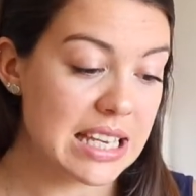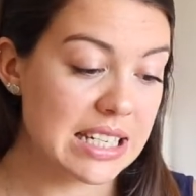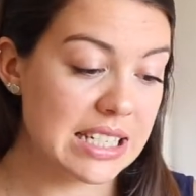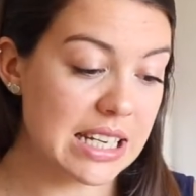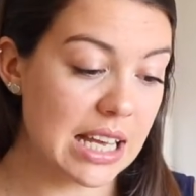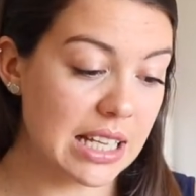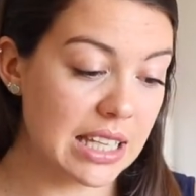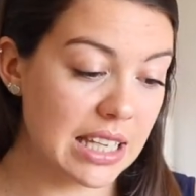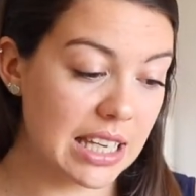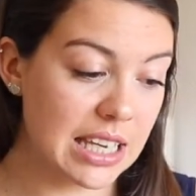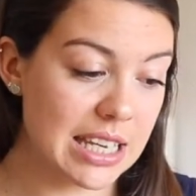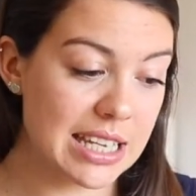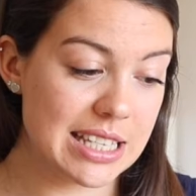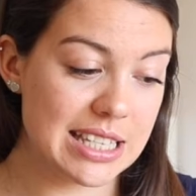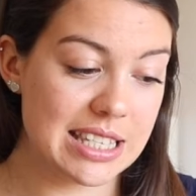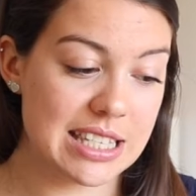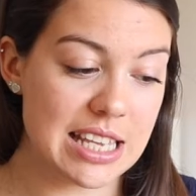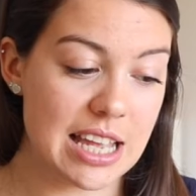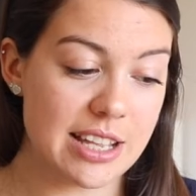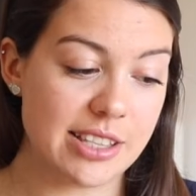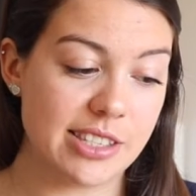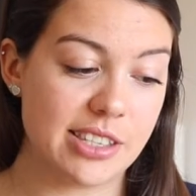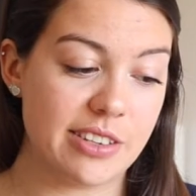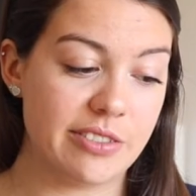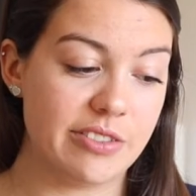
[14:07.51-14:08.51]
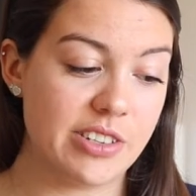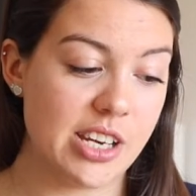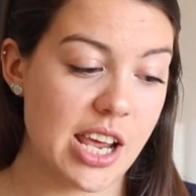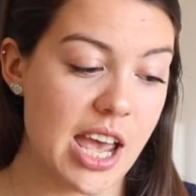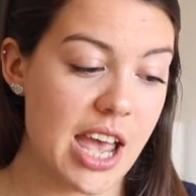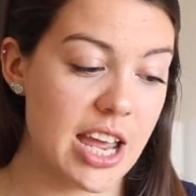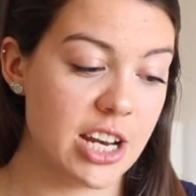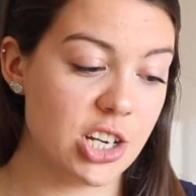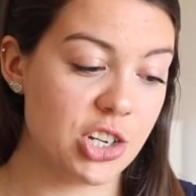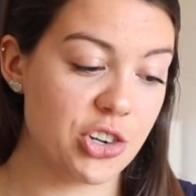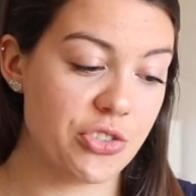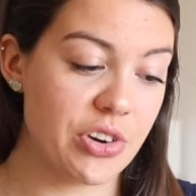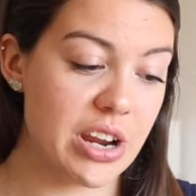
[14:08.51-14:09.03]
Delicate scents of
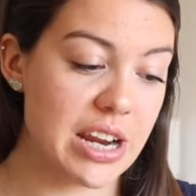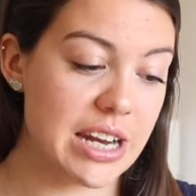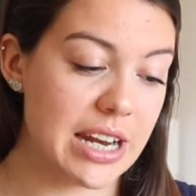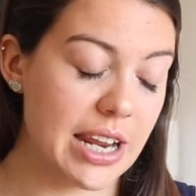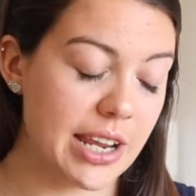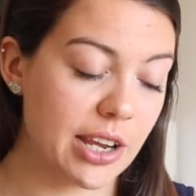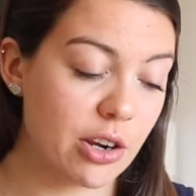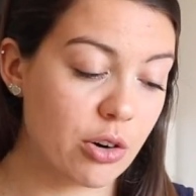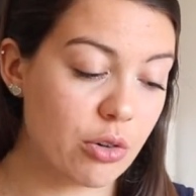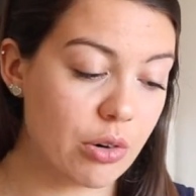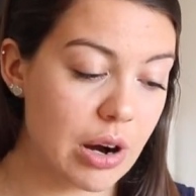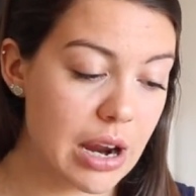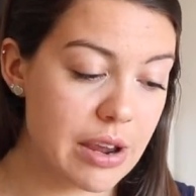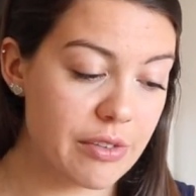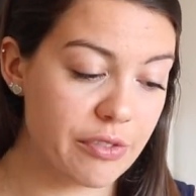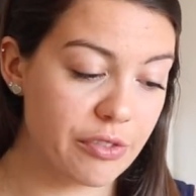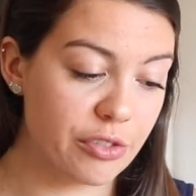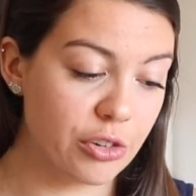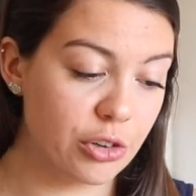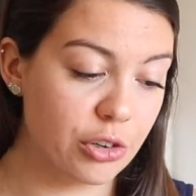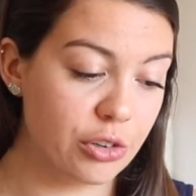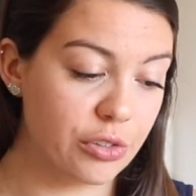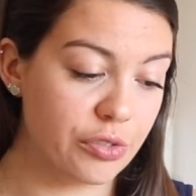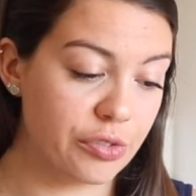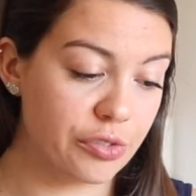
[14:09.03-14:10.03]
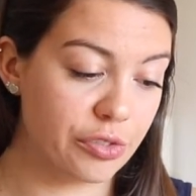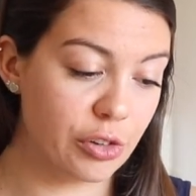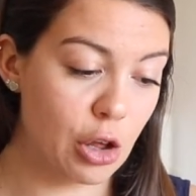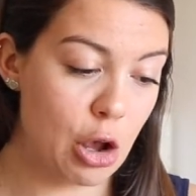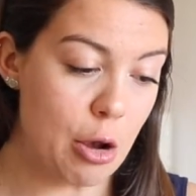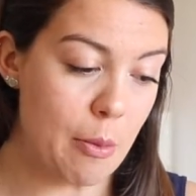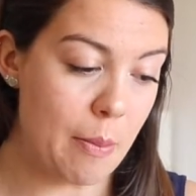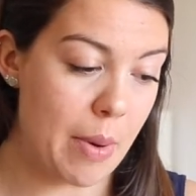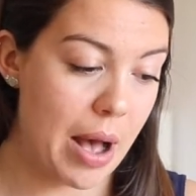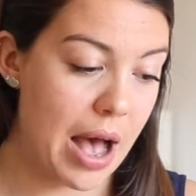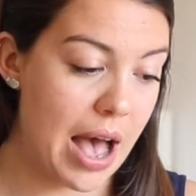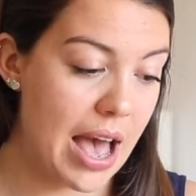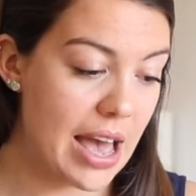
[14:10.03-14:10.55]
tangerine and grapefruit
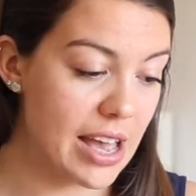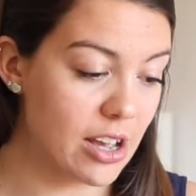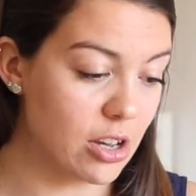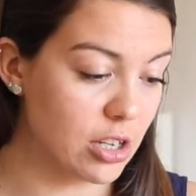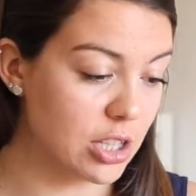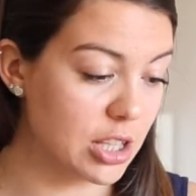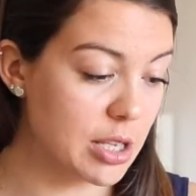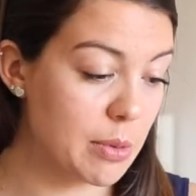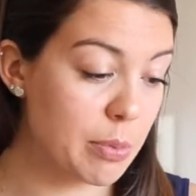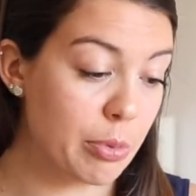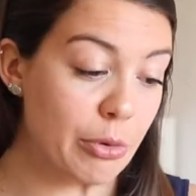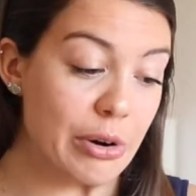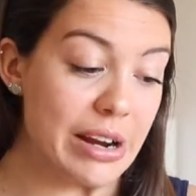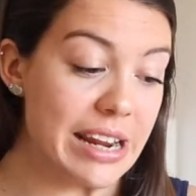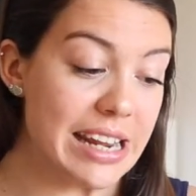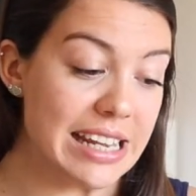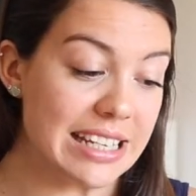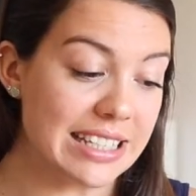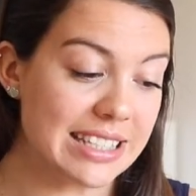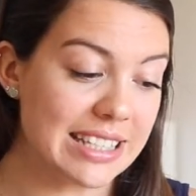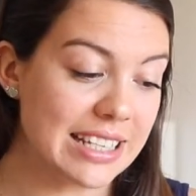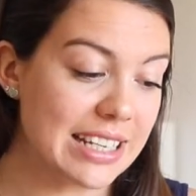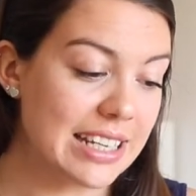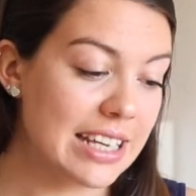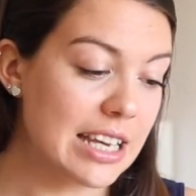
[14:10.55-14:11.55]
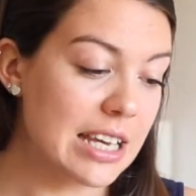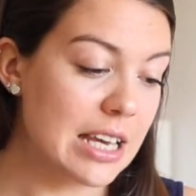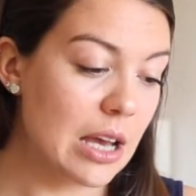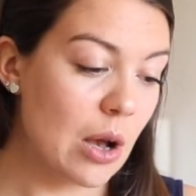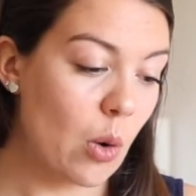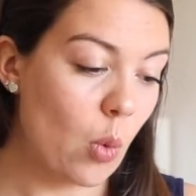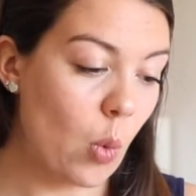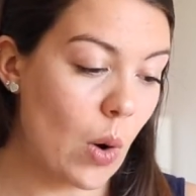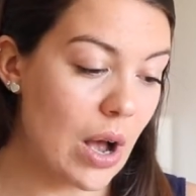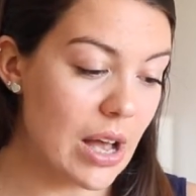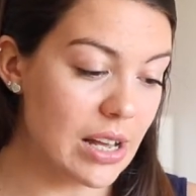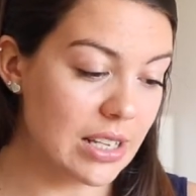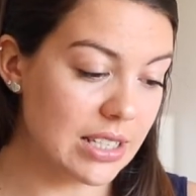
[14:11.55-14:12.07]
float by on the breeze
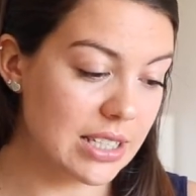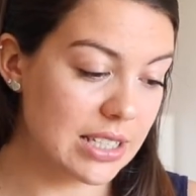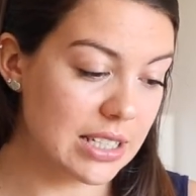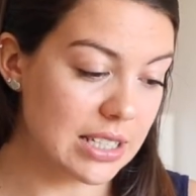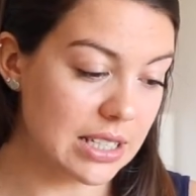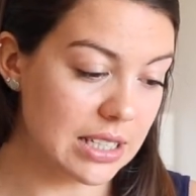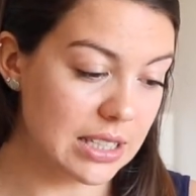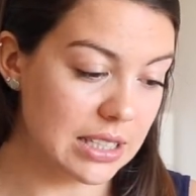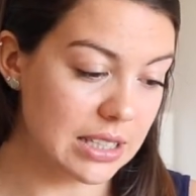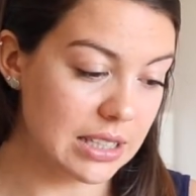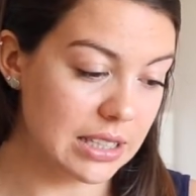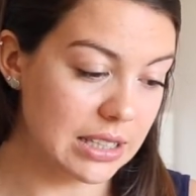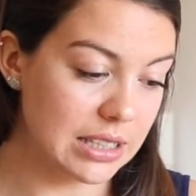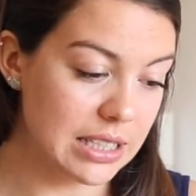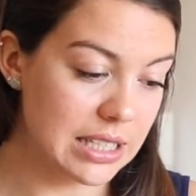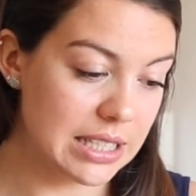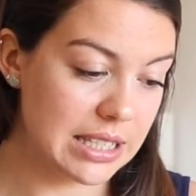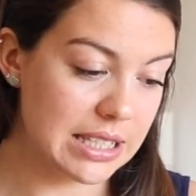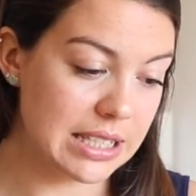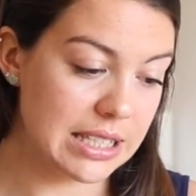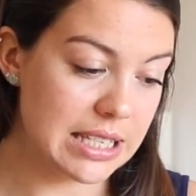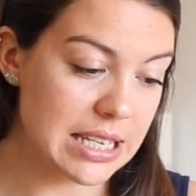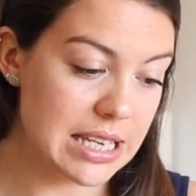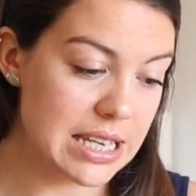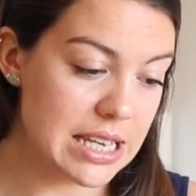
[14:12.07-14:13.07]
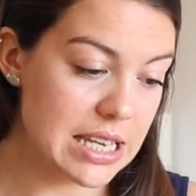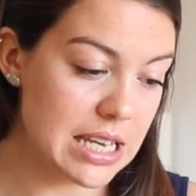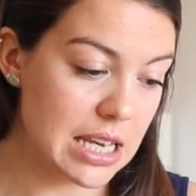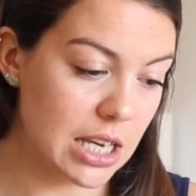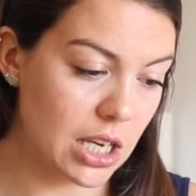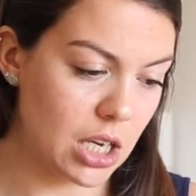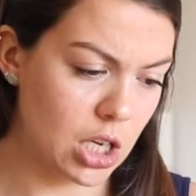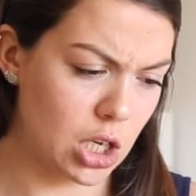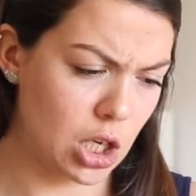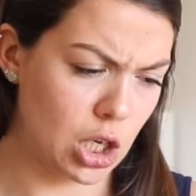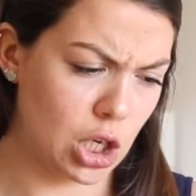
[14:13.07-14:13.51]
whilst Litsi